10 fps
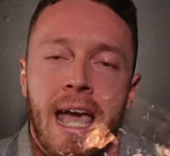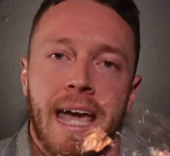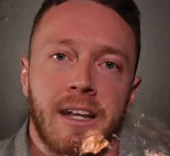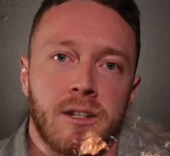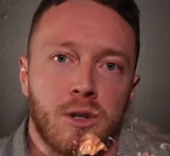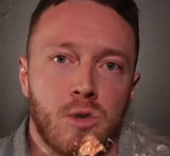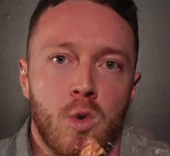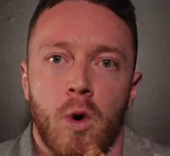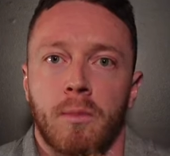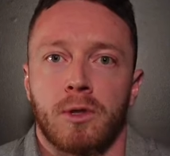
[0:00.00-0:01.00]
and under
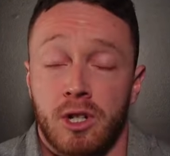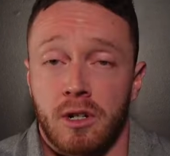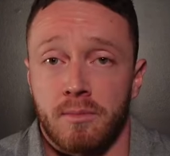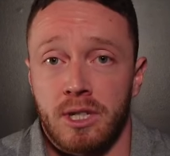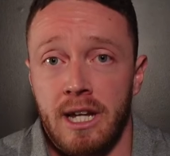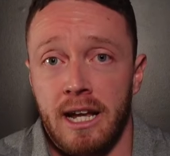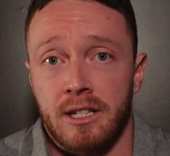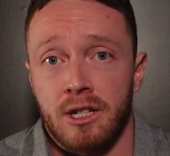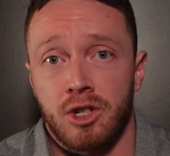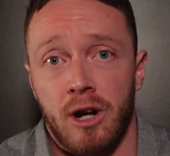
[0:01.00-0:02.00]
normal
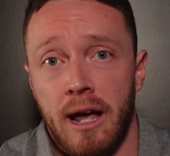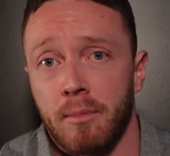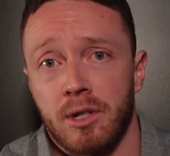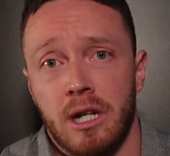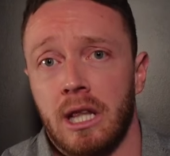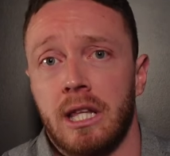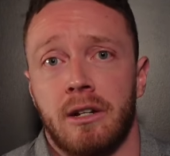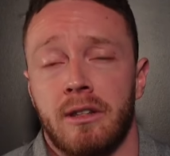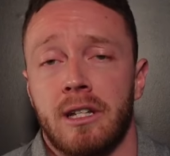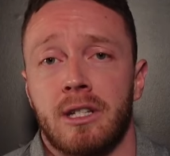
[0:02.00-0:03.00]
circumstances, you're able to
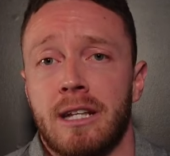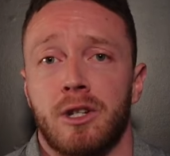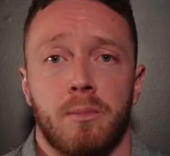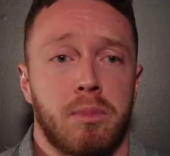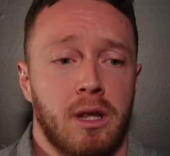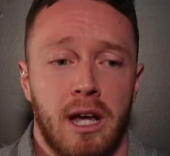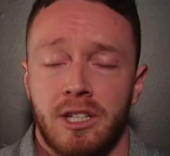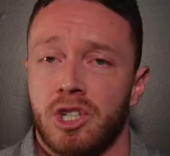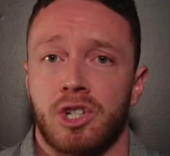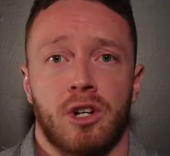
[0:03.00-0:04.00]
clear this as your blood
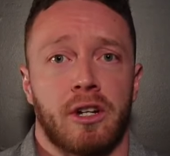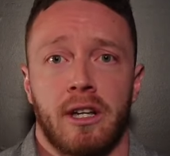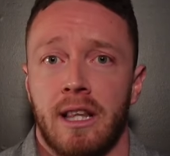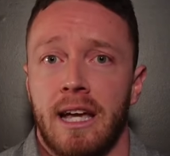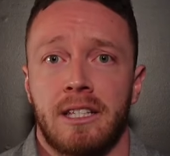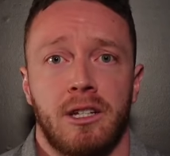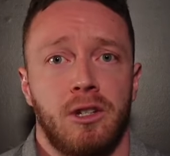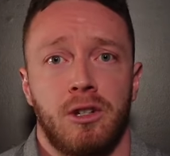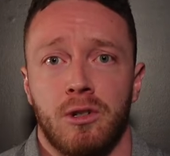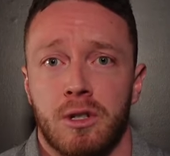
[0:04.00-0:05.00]
circulates and you
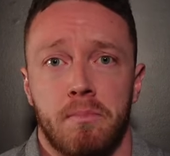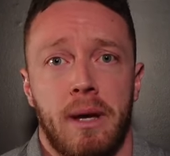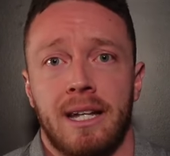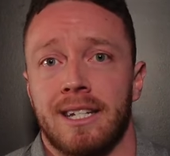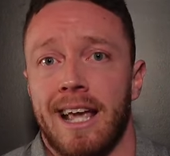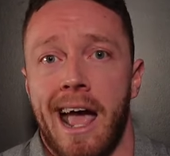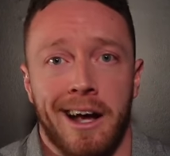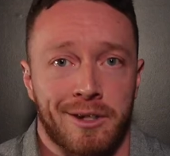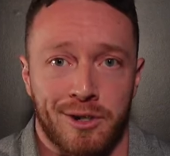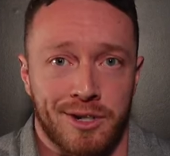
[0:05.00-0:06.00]
do some basic
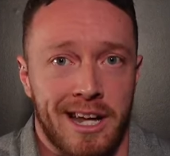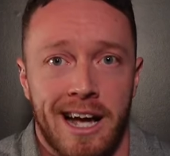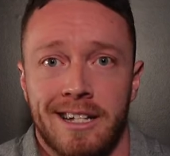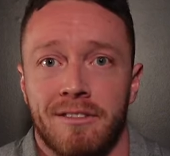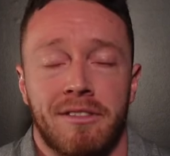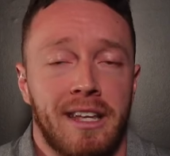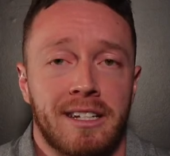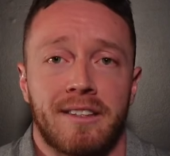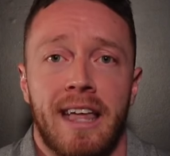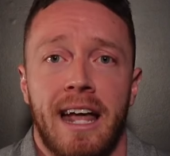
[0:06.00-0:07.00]
exercise and
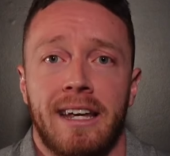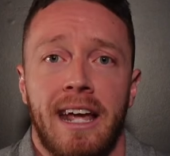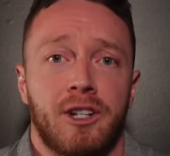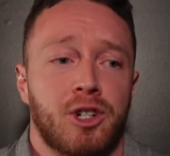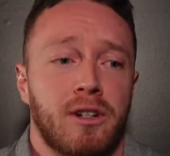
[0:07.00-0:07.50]
things of that nature,